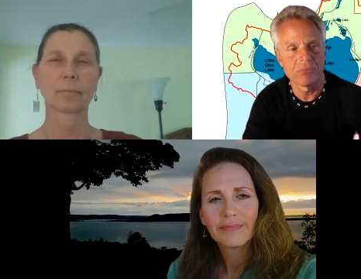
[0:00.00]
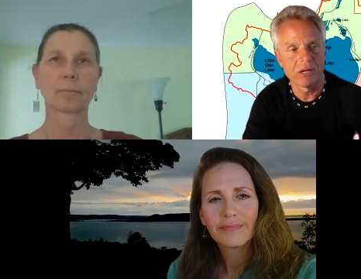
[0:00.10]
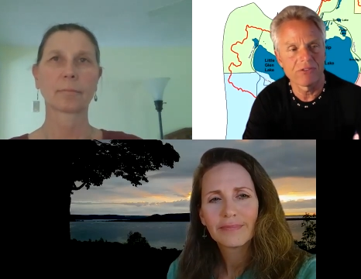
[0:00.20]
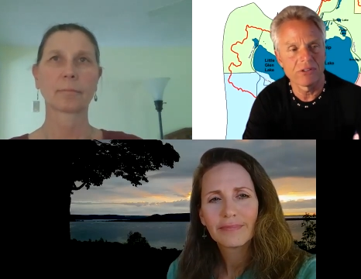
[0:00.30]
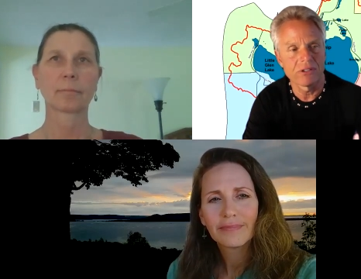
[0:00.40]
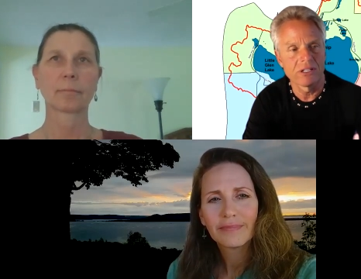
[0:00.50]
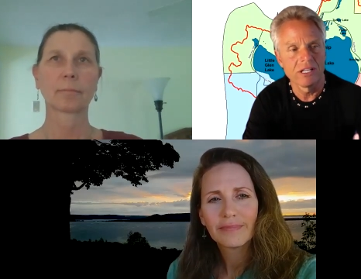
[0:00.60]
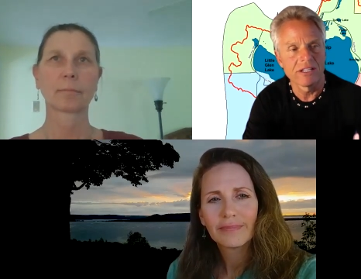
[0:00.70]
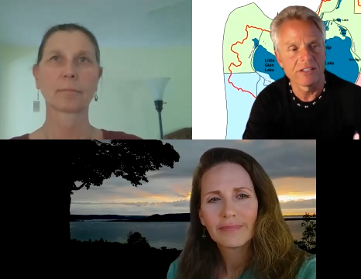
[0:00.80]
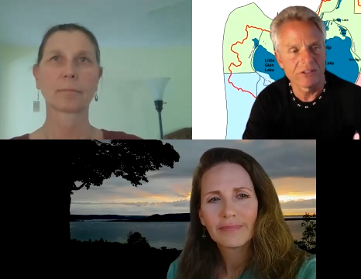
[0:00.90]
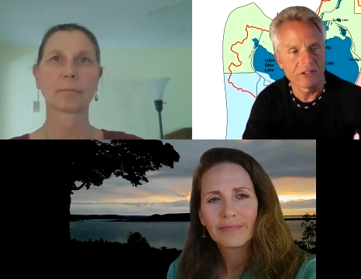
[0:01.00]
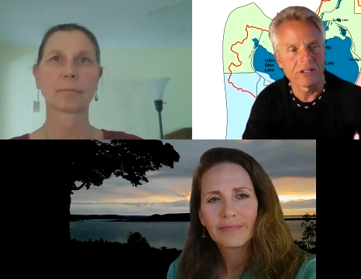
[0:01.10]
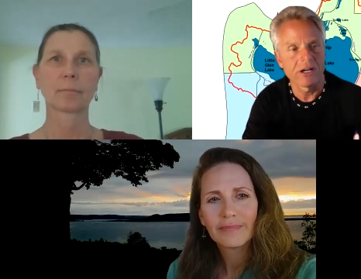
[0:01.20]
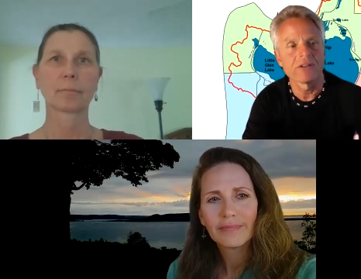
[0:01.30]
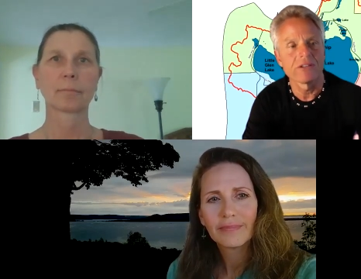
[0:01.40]
Speaker 1: buffer, that
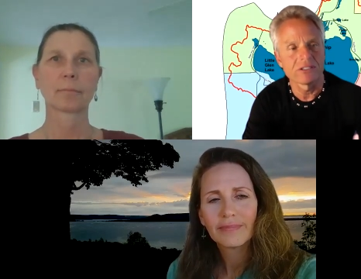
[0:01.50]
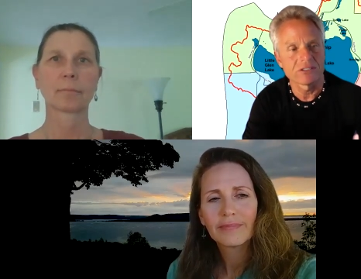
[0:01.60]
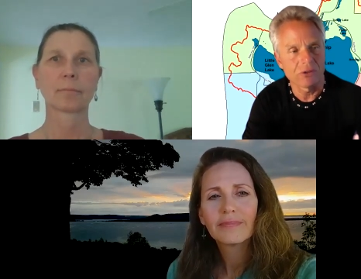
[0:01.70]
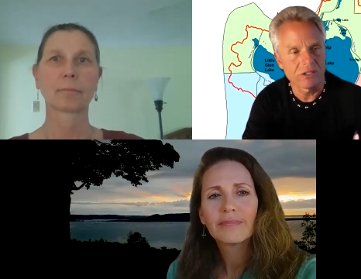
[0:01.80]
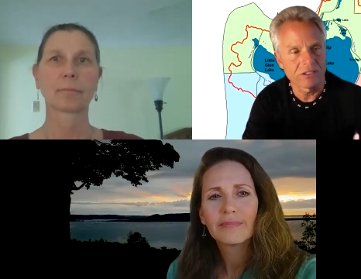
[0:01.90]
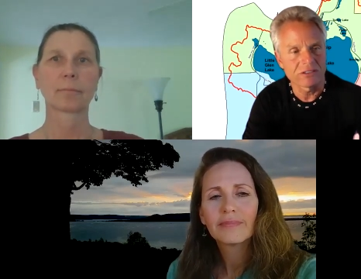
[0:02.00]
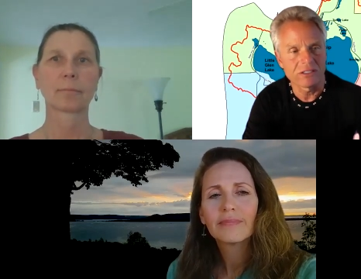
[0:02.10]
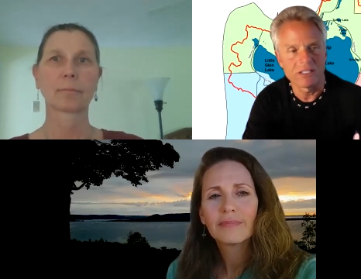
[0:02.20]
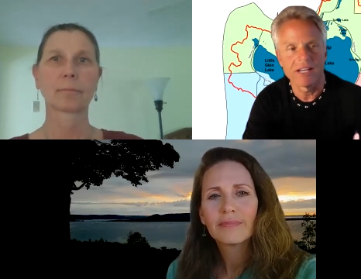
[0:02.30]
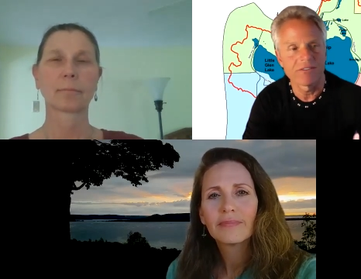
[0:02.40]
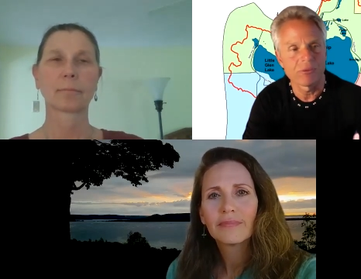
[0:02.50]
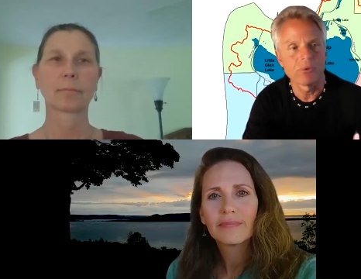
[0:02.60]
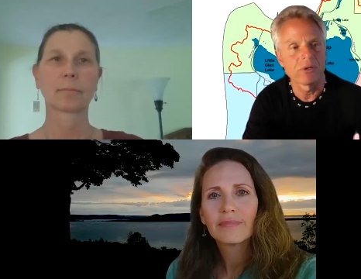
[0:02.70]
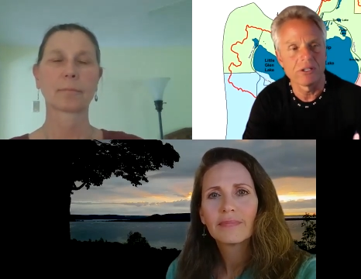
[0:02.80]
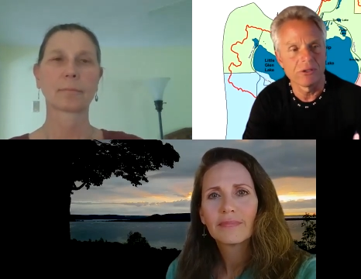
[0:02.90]
they're under this ordinance going to have to
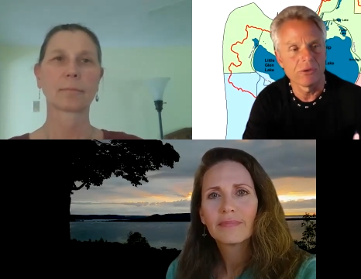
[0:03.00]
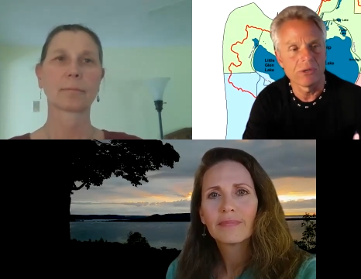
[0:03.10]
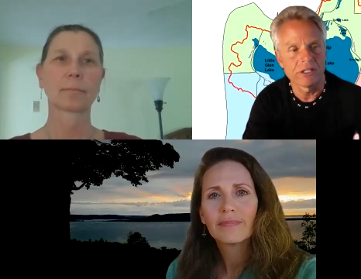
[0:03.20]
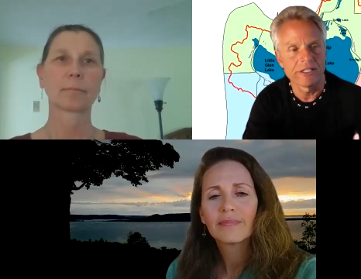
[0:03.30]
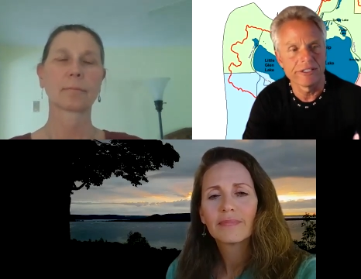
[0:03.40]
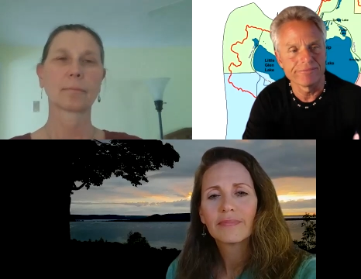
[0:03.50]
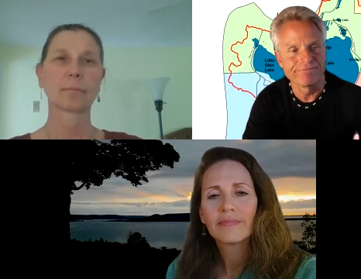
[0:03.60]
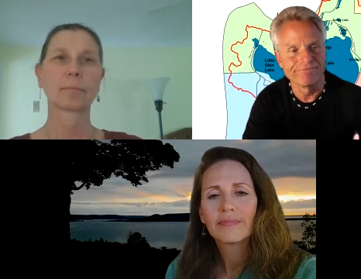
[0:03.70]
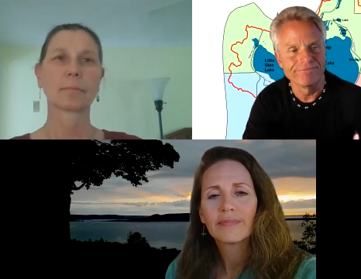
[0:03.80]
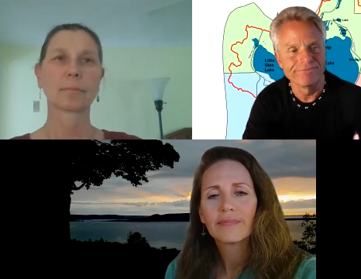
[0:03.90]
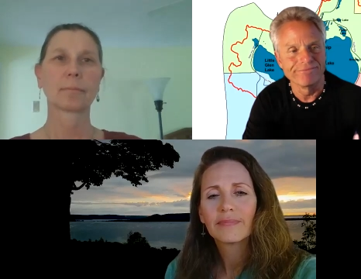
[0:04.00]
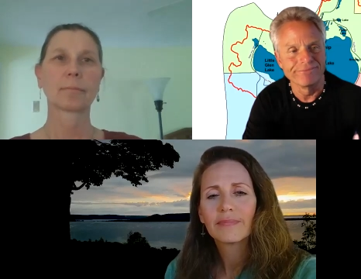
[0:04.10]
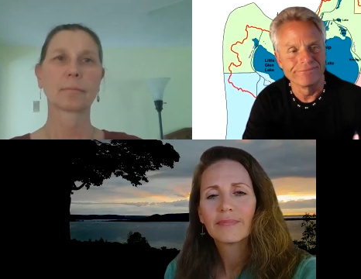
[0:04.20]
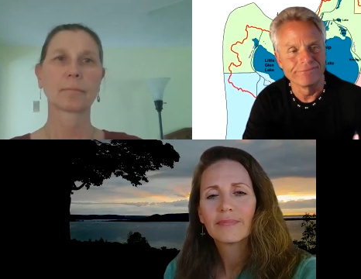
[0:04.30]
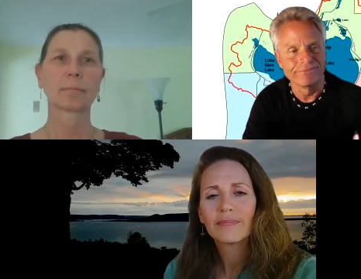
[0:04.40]
put a new one in. Mm-hmm.
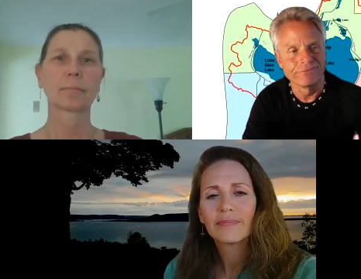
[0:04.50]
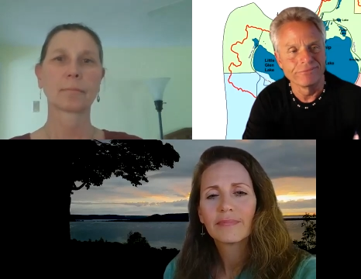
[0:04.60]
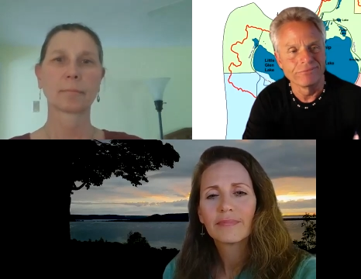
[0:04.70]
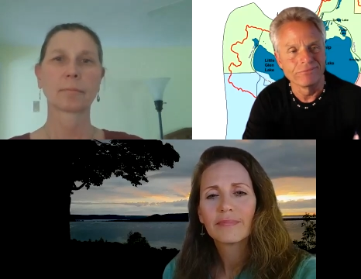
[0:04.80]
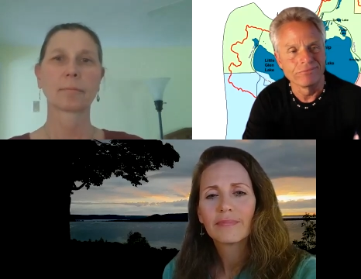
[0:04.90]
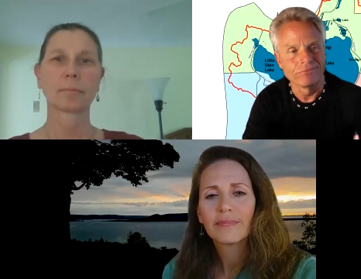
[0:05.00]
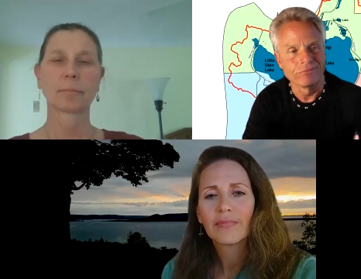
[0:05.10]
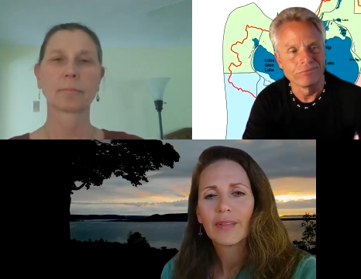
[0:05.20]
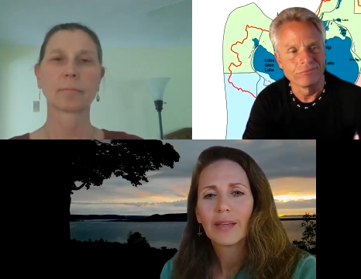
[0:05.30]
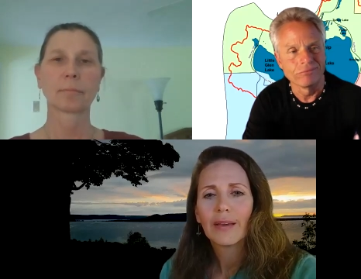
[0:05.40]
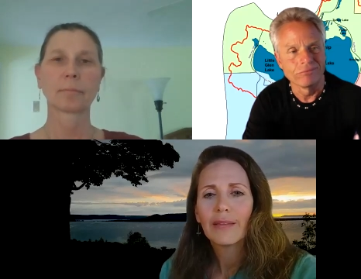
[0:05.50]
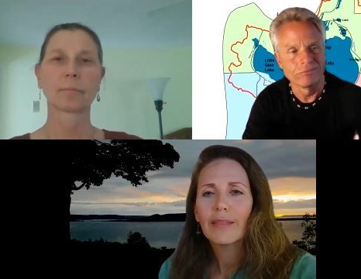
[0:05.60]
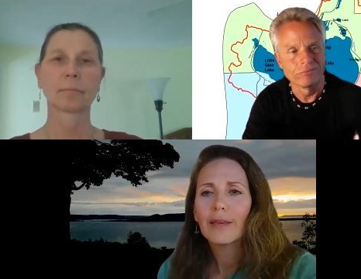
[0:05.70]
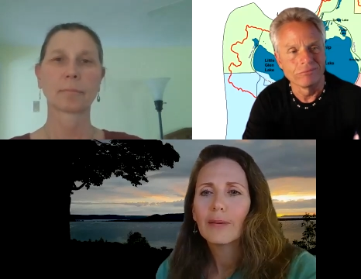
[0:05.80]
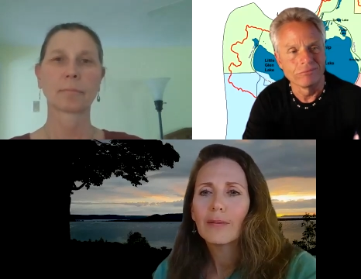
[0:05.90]

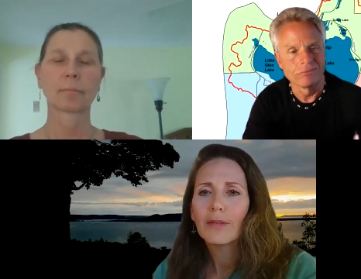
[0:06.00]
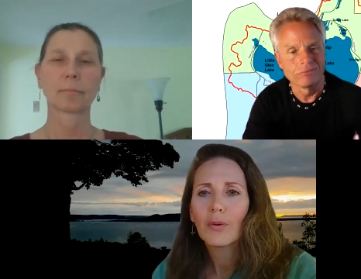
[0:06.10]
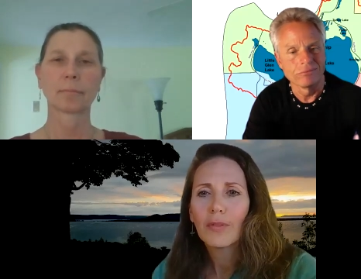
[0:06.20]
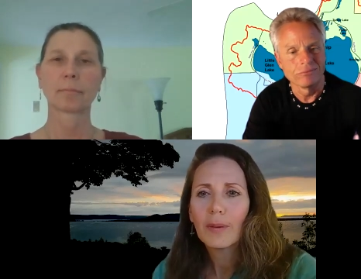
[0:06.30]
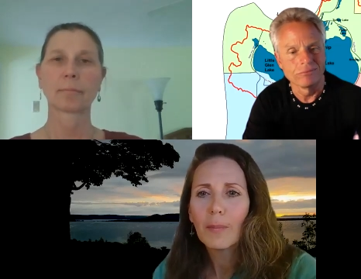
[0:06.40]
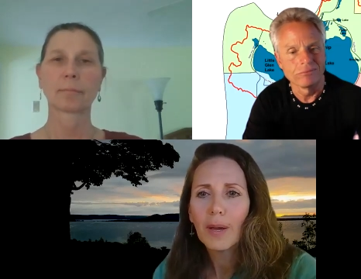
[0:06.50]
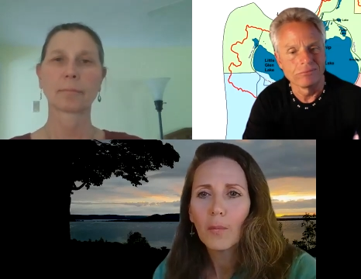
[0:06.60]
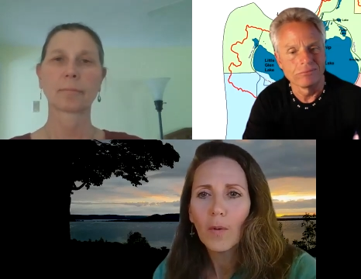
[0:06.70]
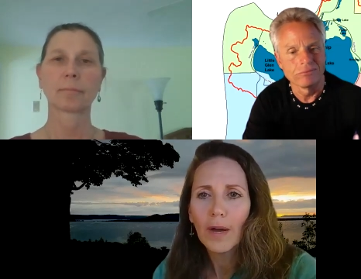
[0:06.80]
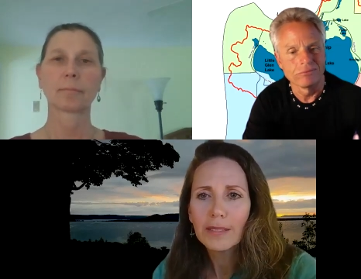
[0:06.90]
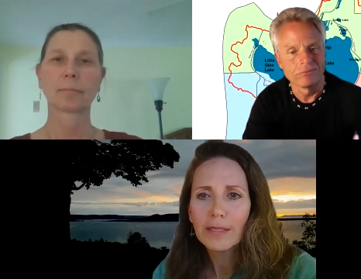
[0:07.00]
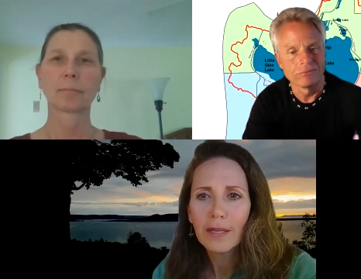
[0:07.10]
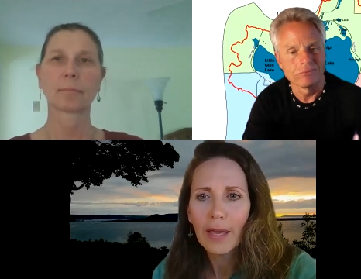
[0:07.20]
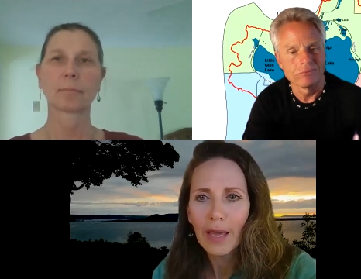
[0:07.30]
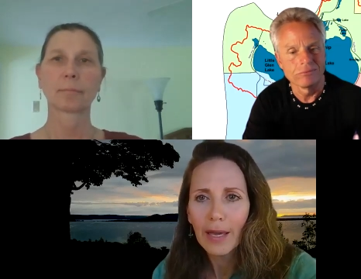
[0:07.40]
Speaker 2: They, you know, they might want
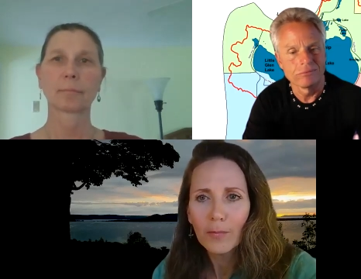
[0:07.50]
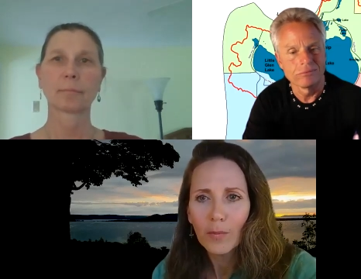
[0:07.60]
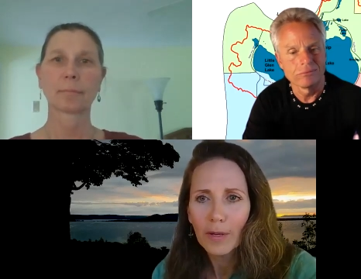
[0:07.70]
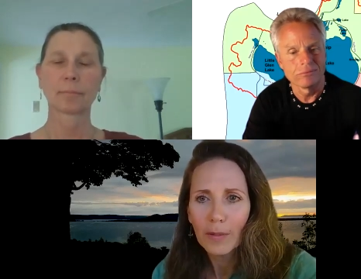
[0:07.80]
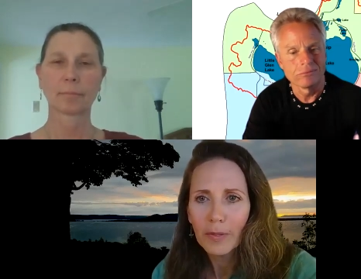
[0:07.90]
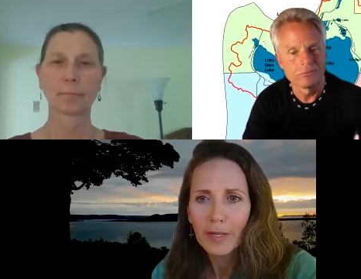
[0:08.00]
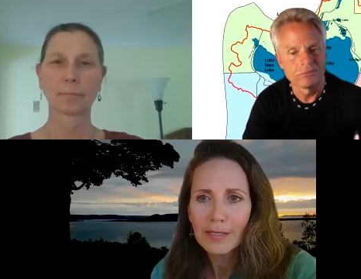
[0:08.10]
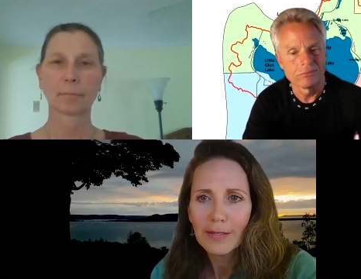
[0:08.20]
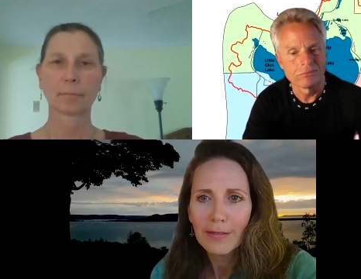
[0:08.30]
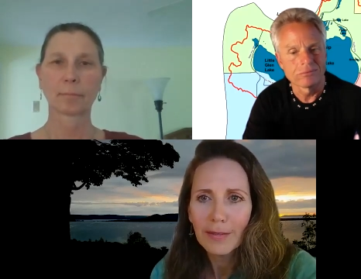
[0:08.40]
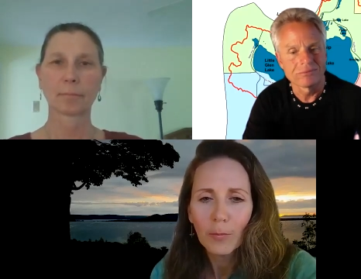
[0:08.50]
to add one because it, it